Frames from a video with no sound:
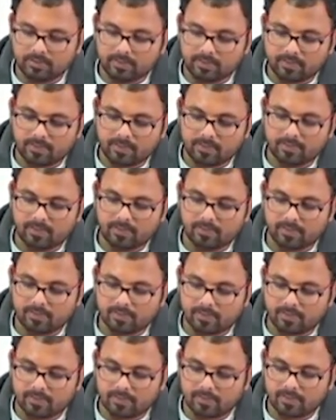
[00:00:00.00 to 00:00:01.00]

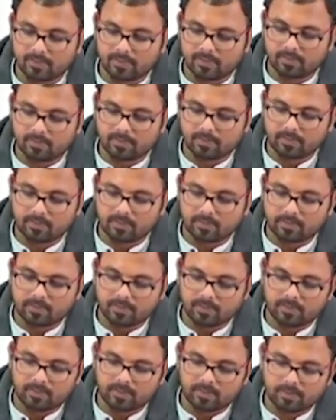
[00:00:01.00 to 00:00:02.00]

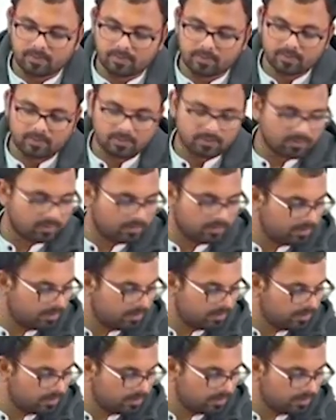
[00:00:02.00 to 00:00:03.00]

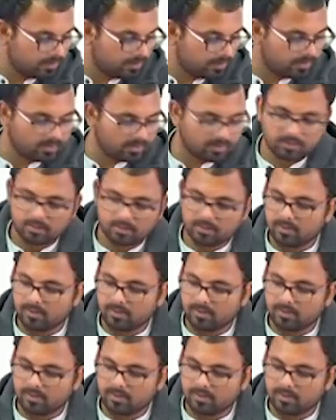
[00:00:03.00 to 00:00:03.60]
No one is speaking in this clip.